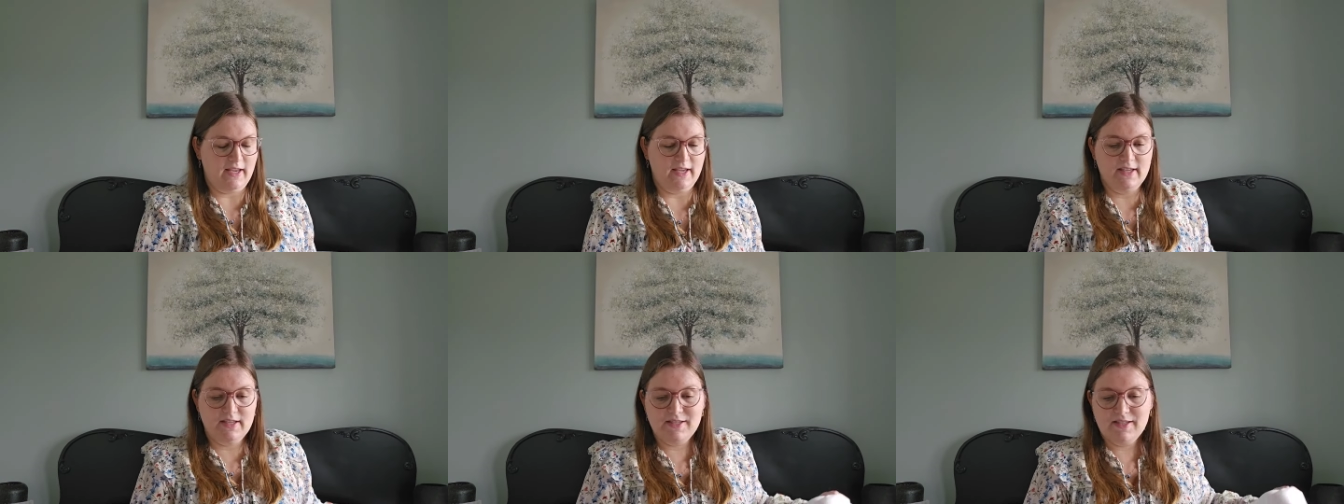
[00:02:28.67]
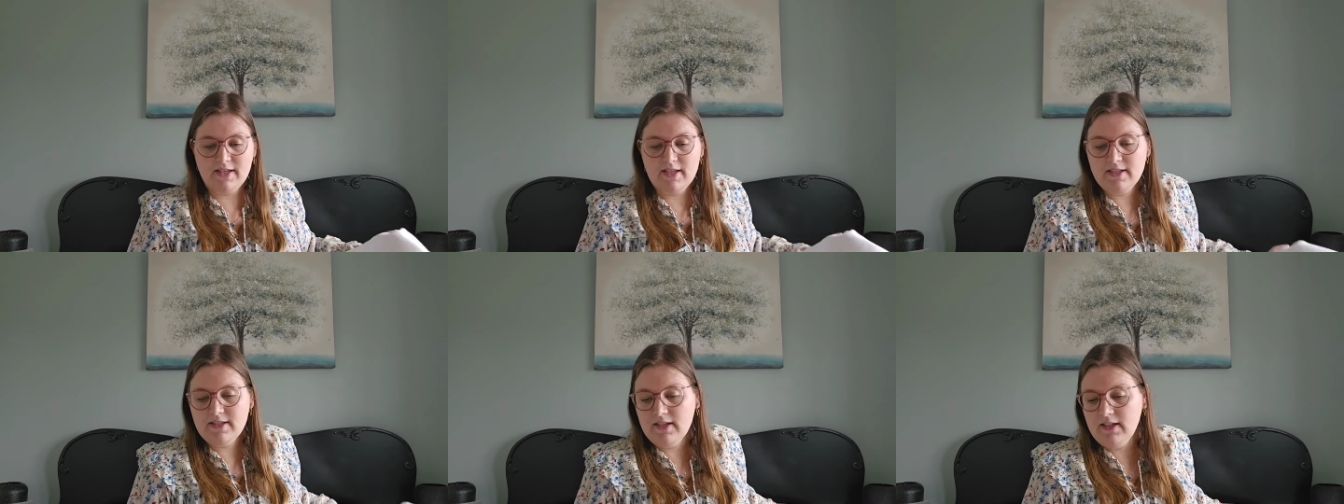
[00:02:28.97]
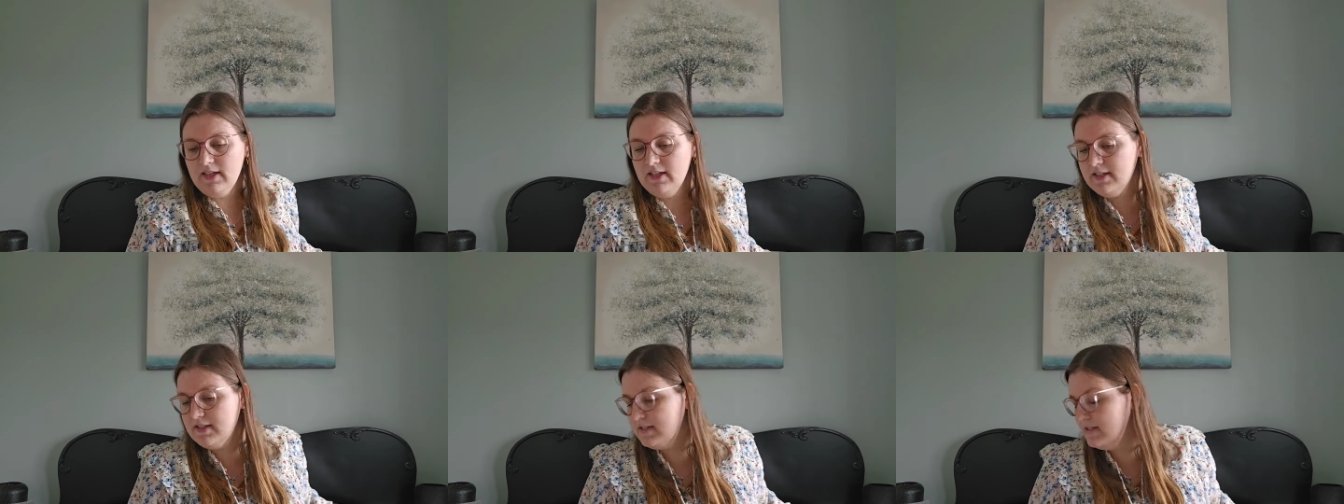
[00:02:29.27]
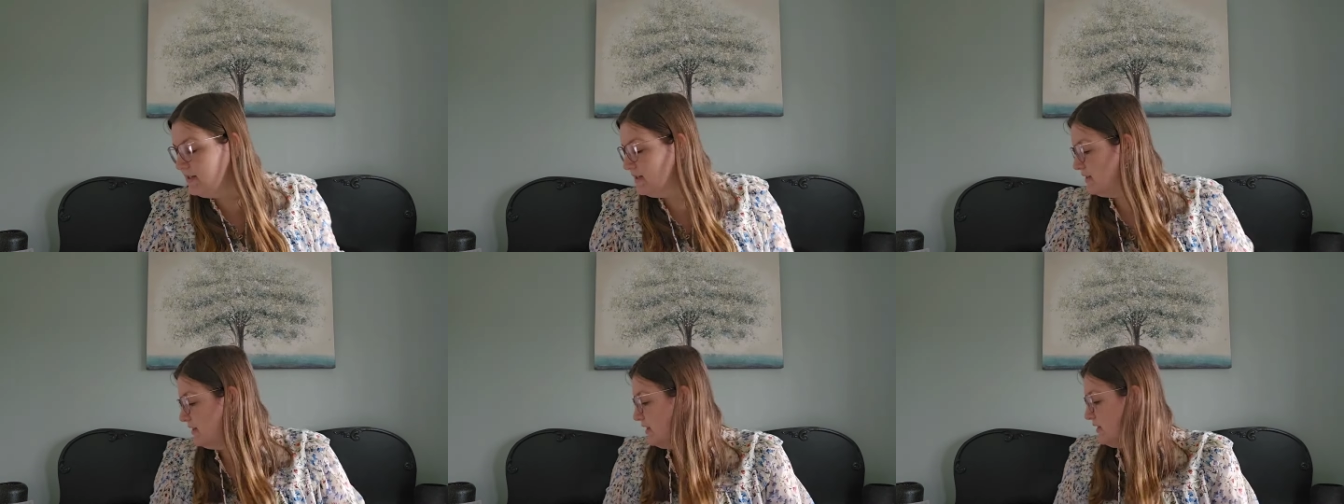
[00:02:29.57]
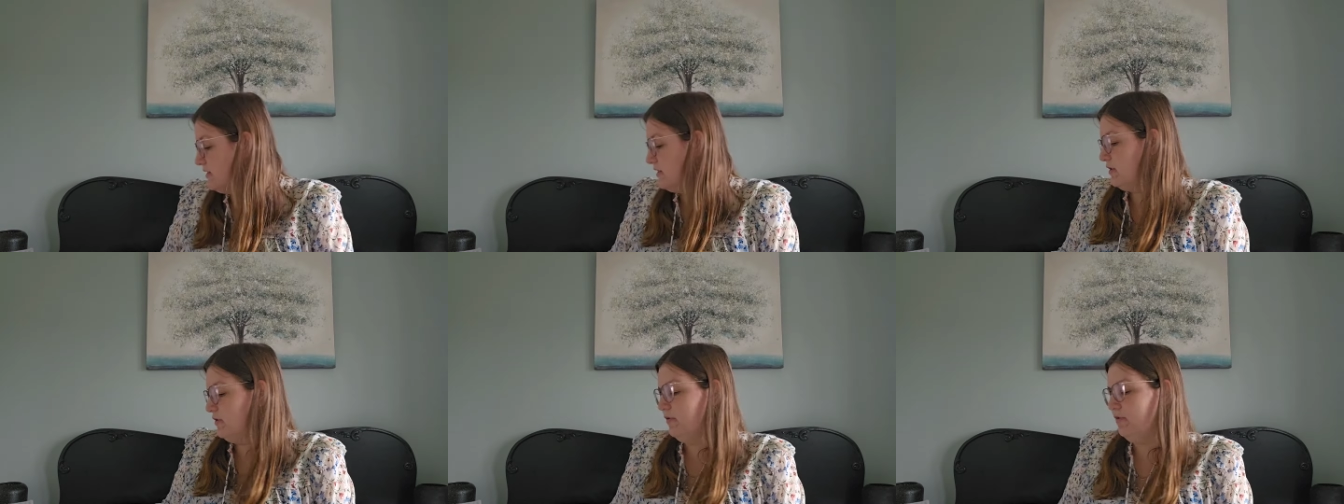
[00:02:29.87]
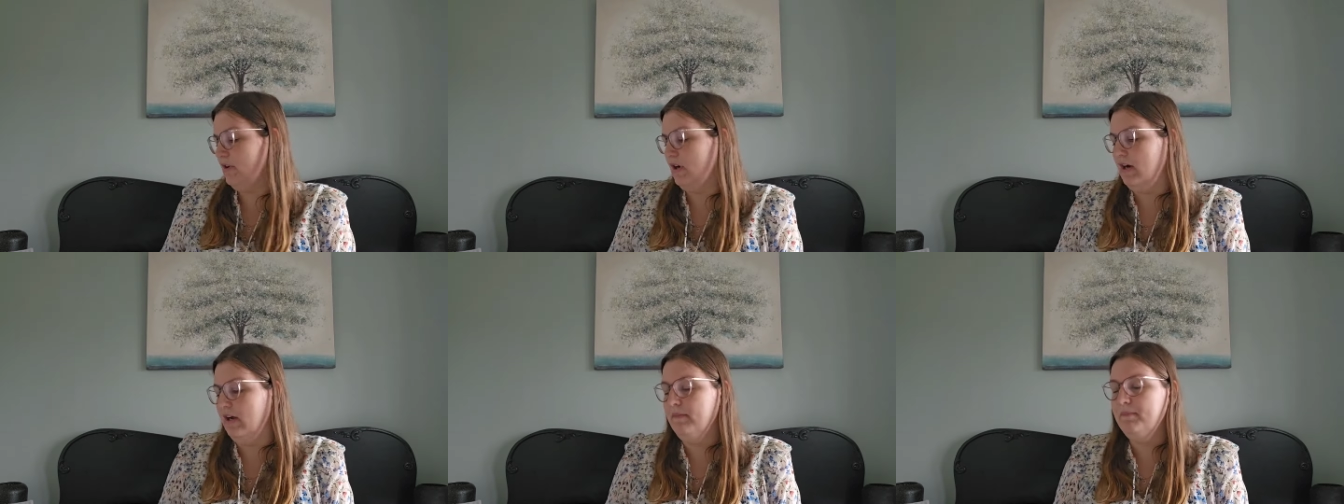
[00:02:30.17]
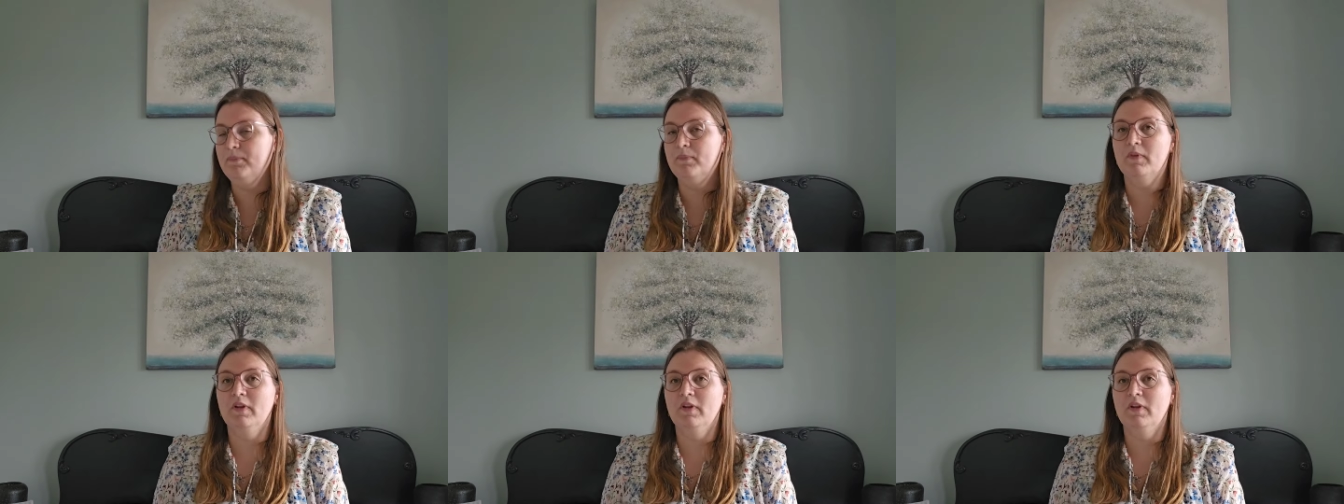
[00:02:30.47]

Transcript: it's an easy stitch so far.